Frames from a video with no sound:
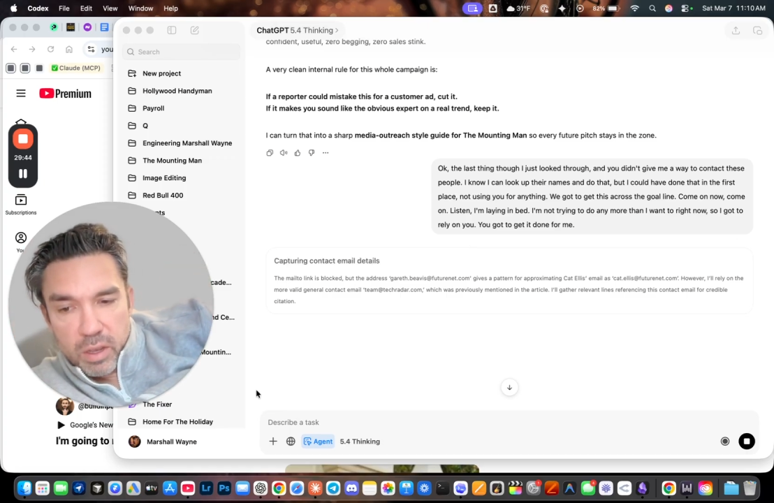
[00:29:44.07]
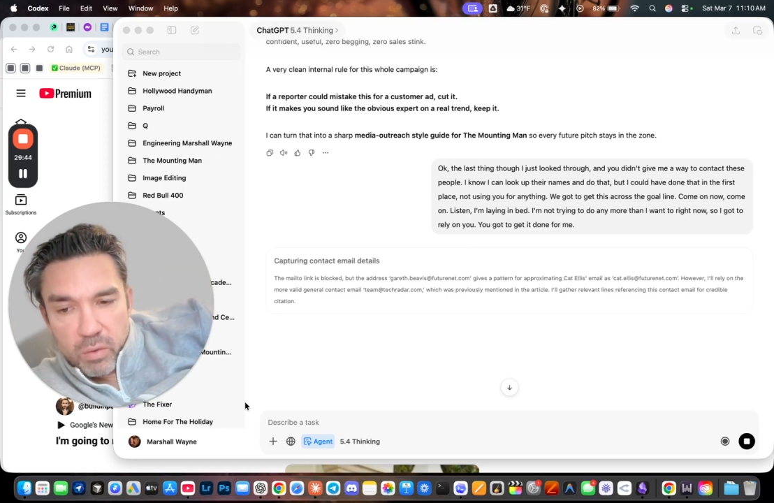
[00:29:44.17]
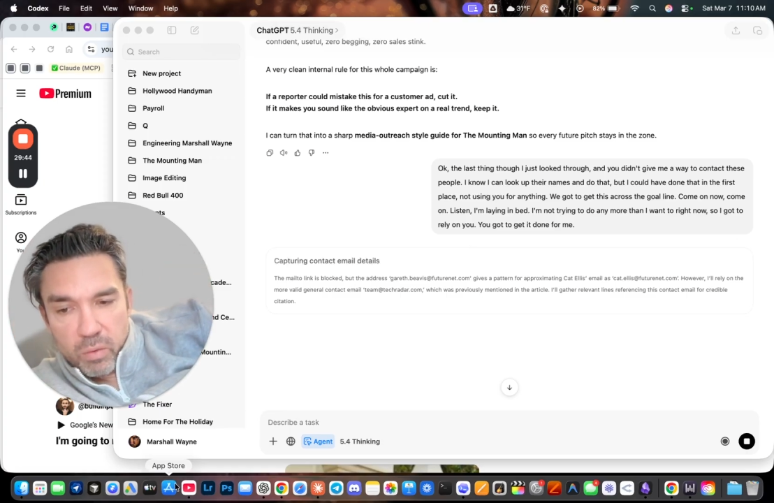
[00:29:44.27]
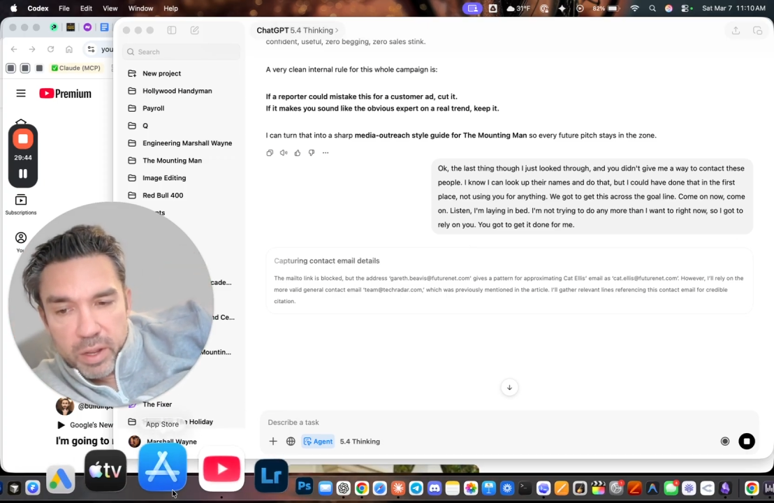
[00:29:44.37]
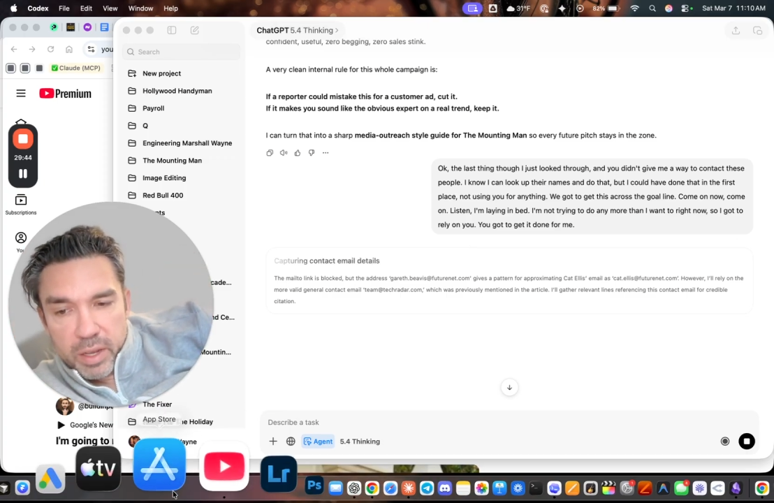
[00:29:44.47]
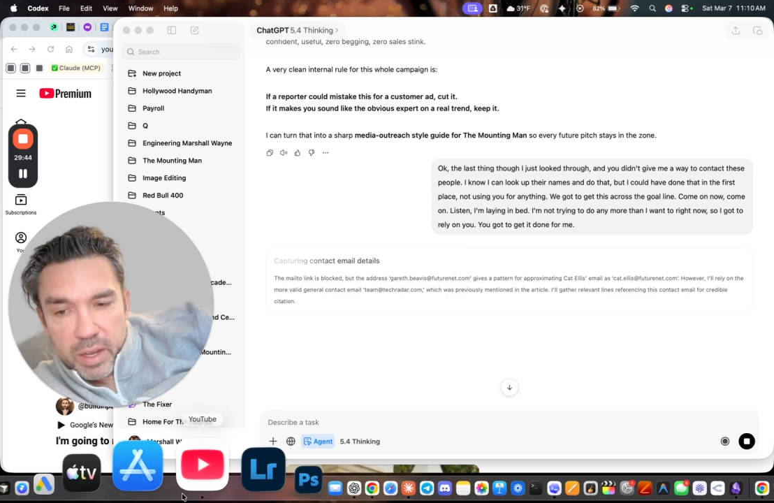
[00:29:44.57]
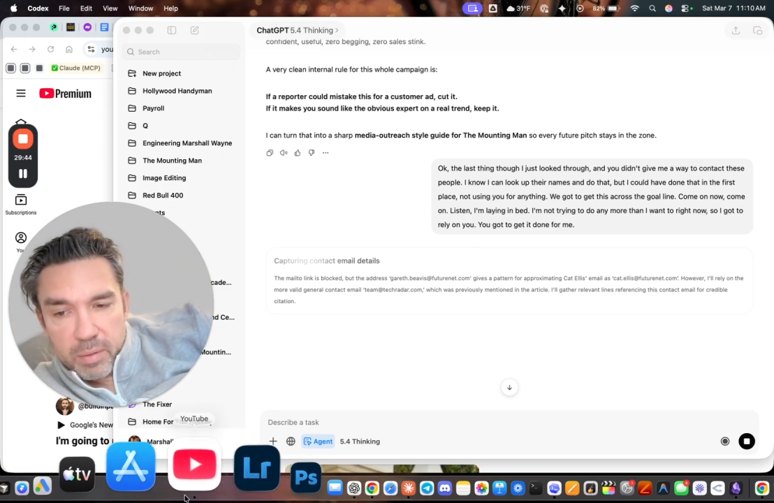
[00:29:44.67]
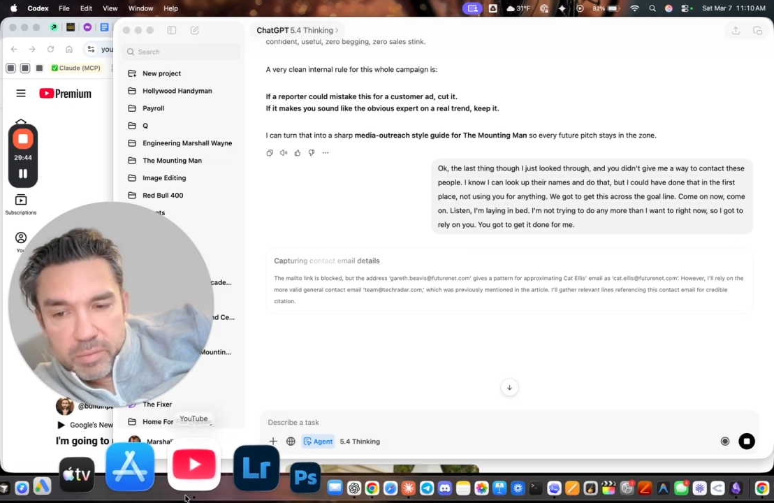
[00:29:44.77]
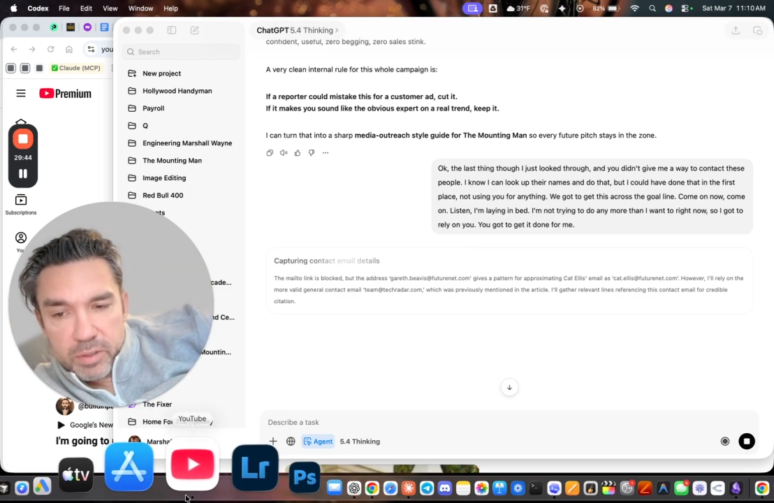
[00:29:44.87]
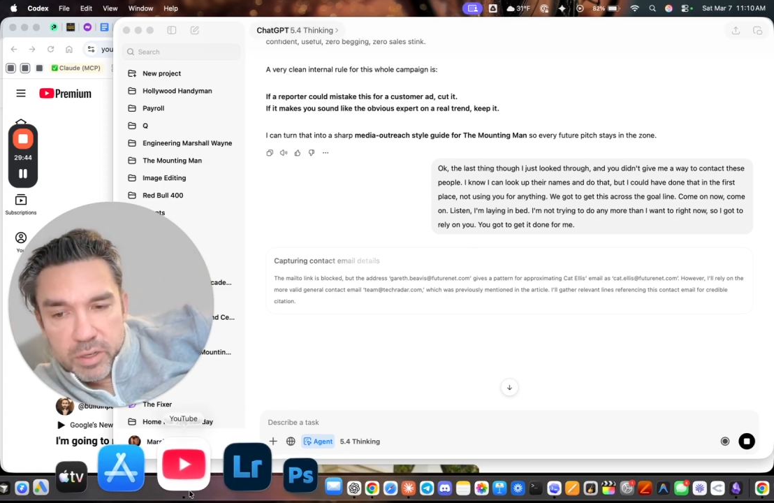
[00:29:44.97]
when it
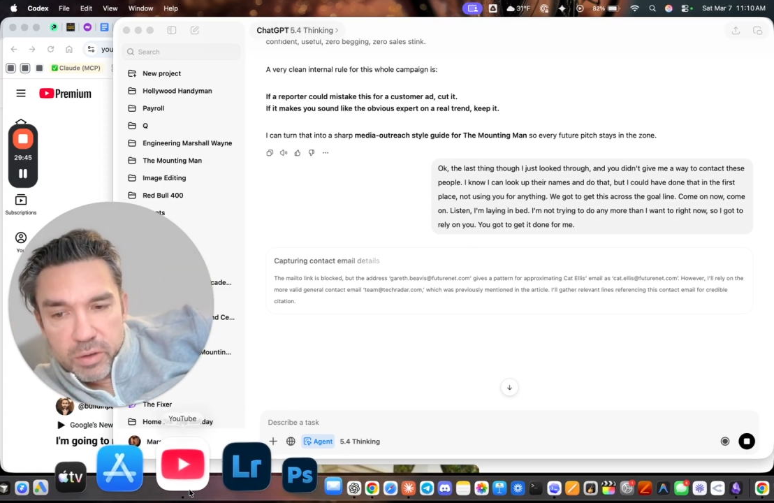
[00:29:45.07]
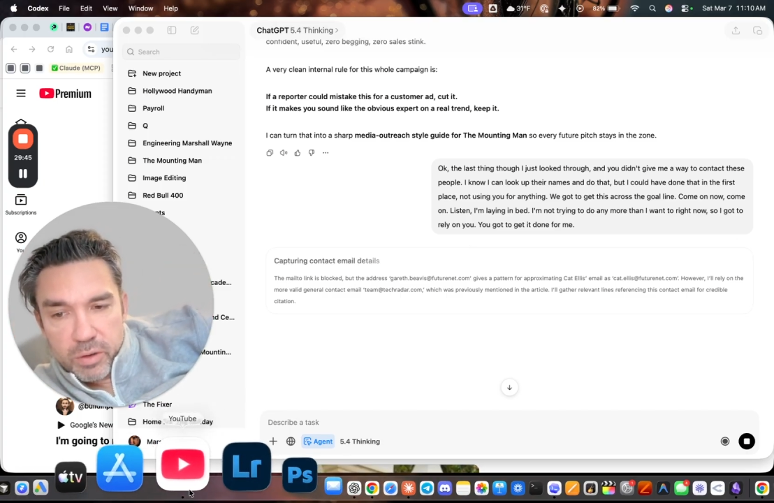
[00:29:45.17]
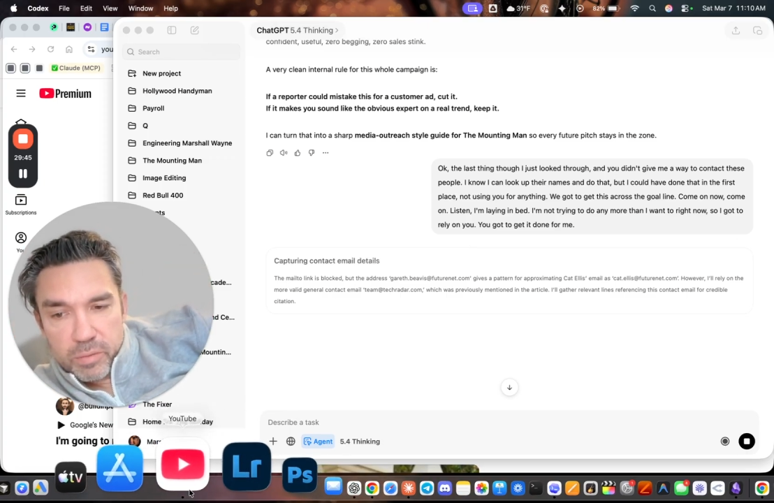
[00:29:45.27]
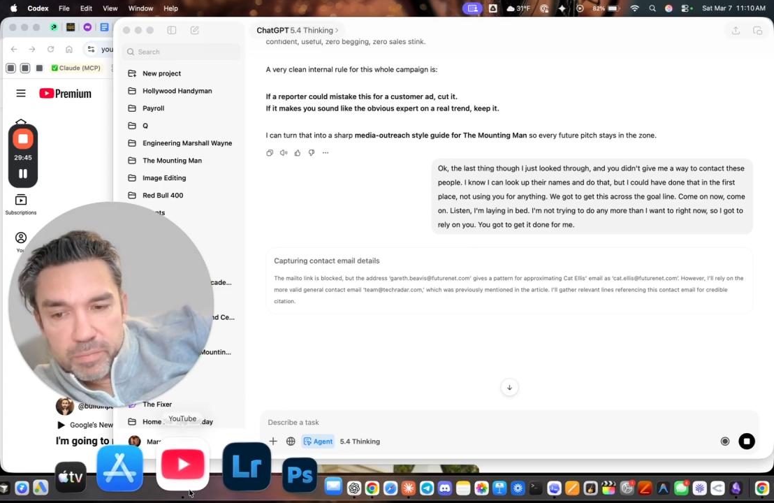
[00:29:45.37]
comes to,